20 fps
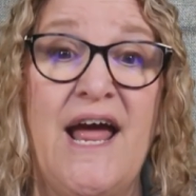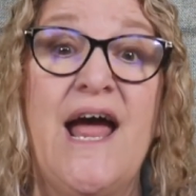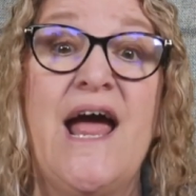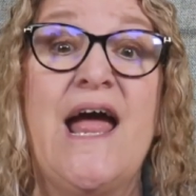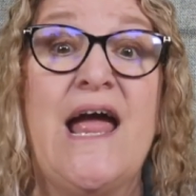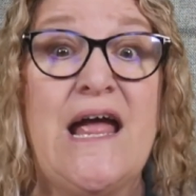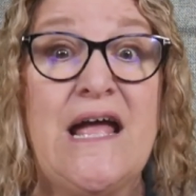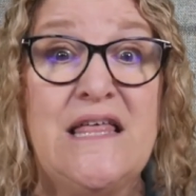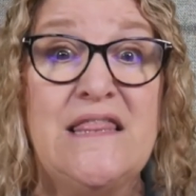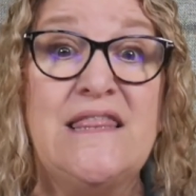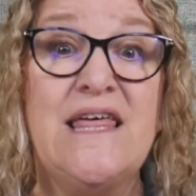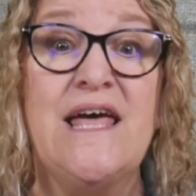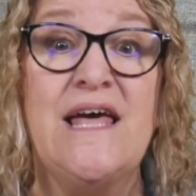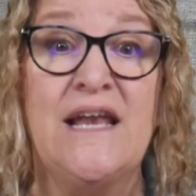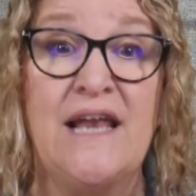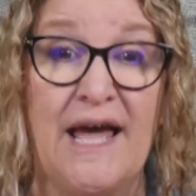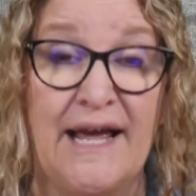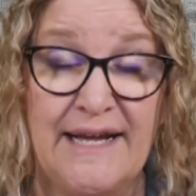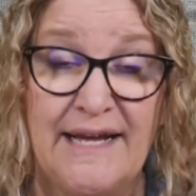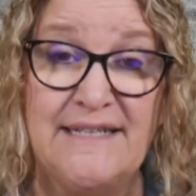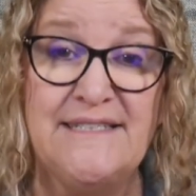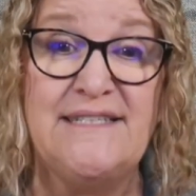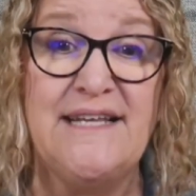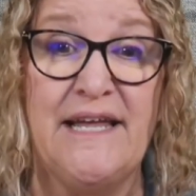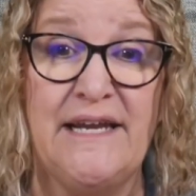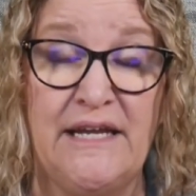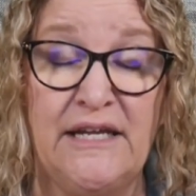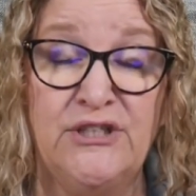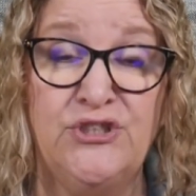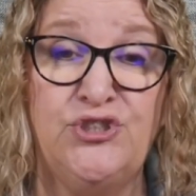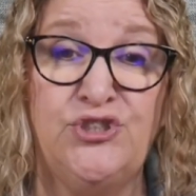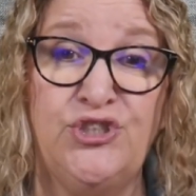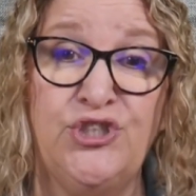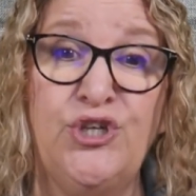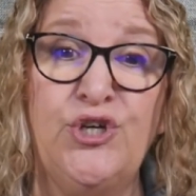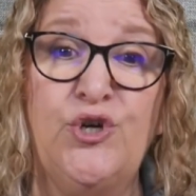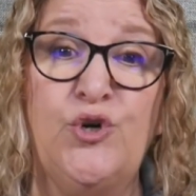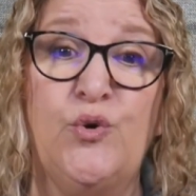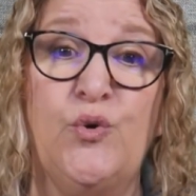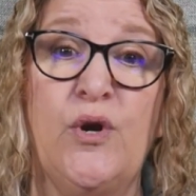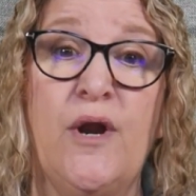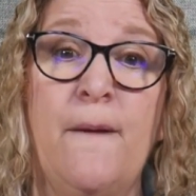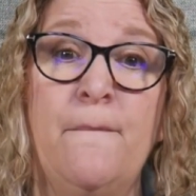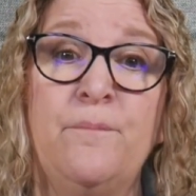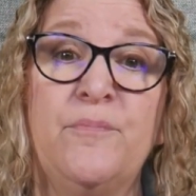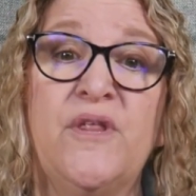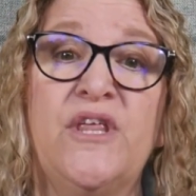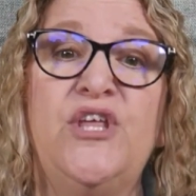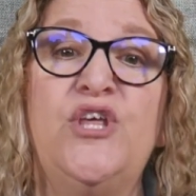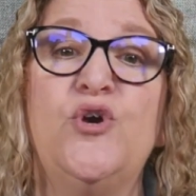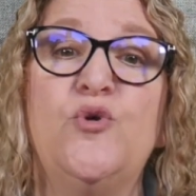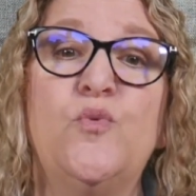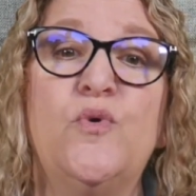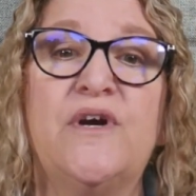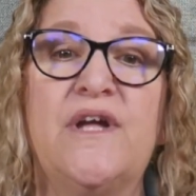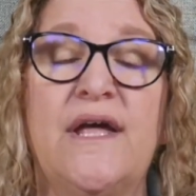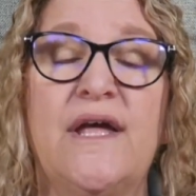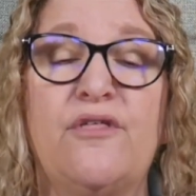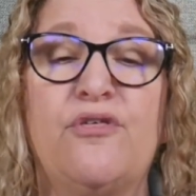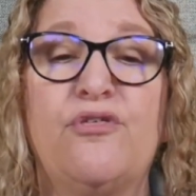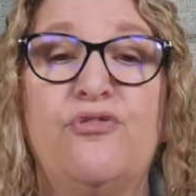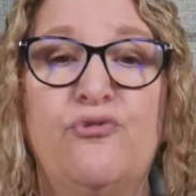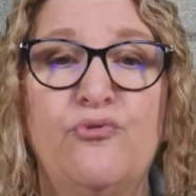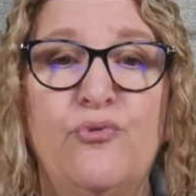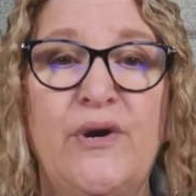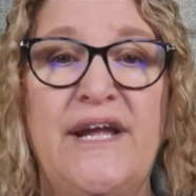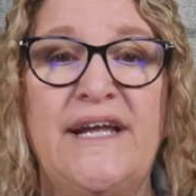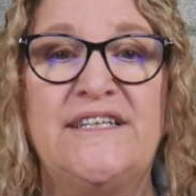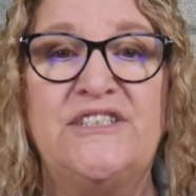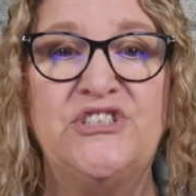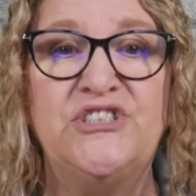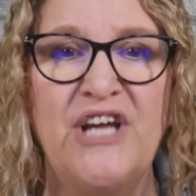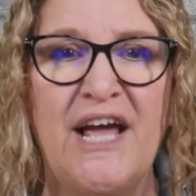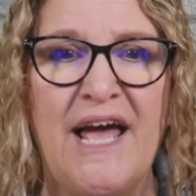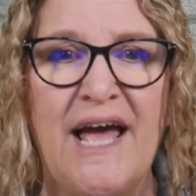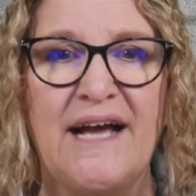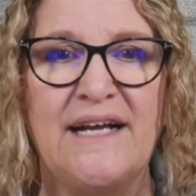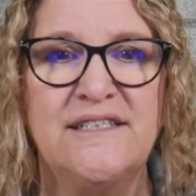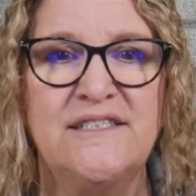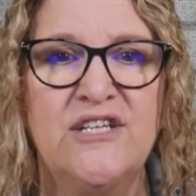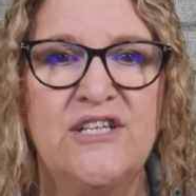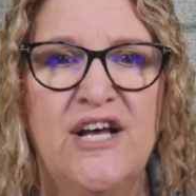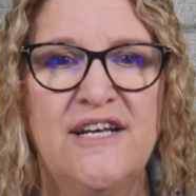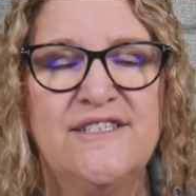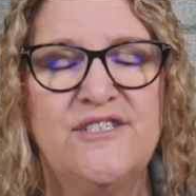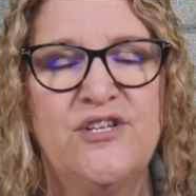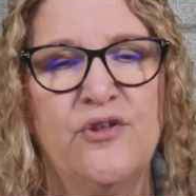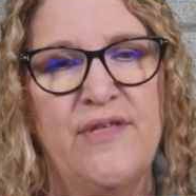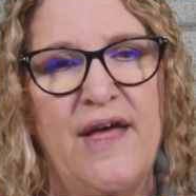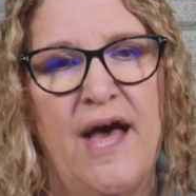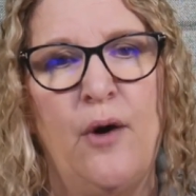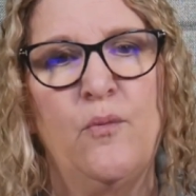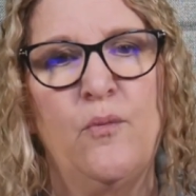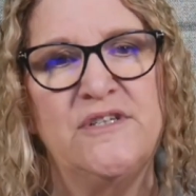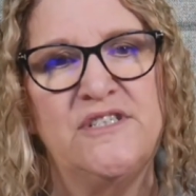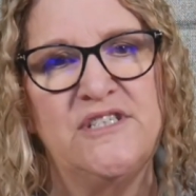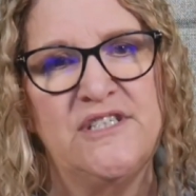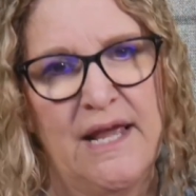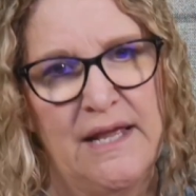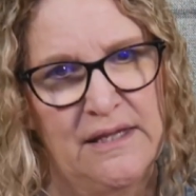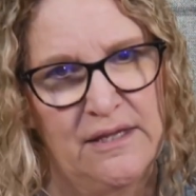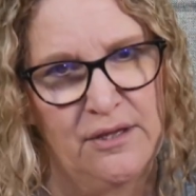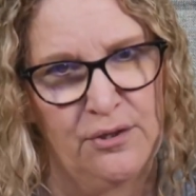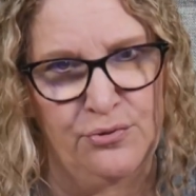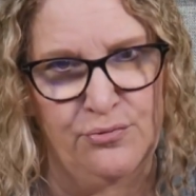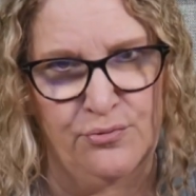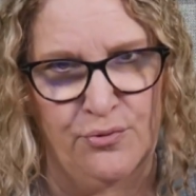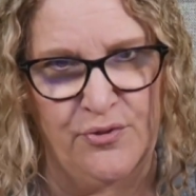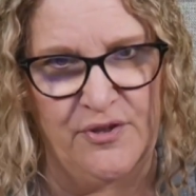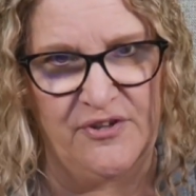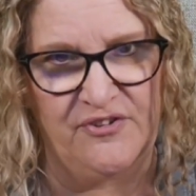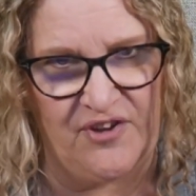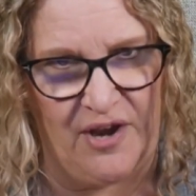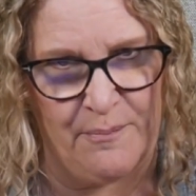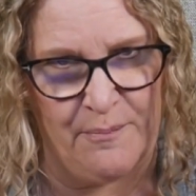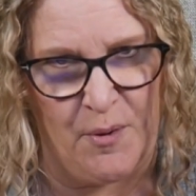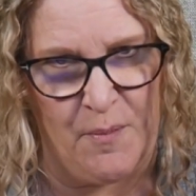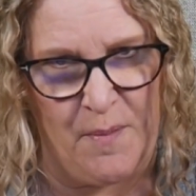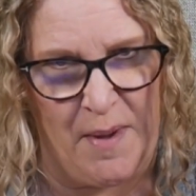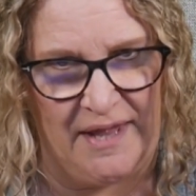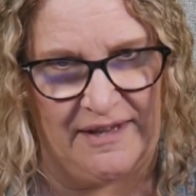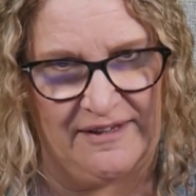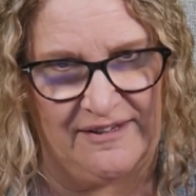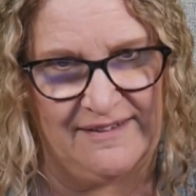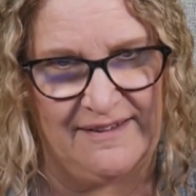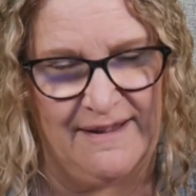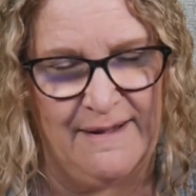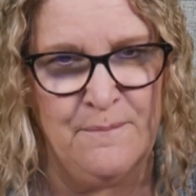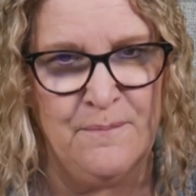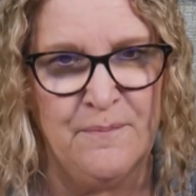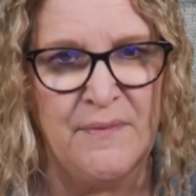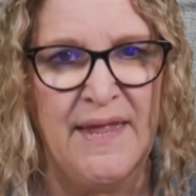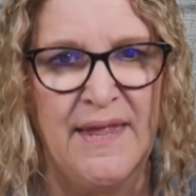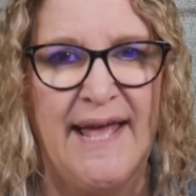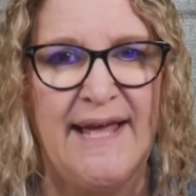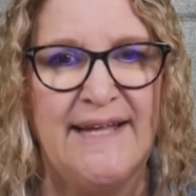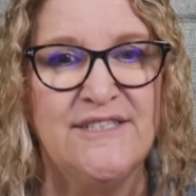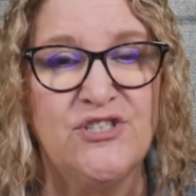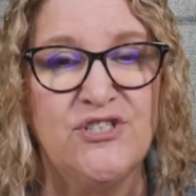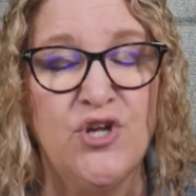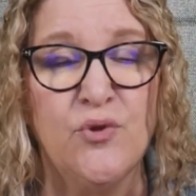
And then, like I said, in June, you will get 3 checks. So that will take you through the summer months. And so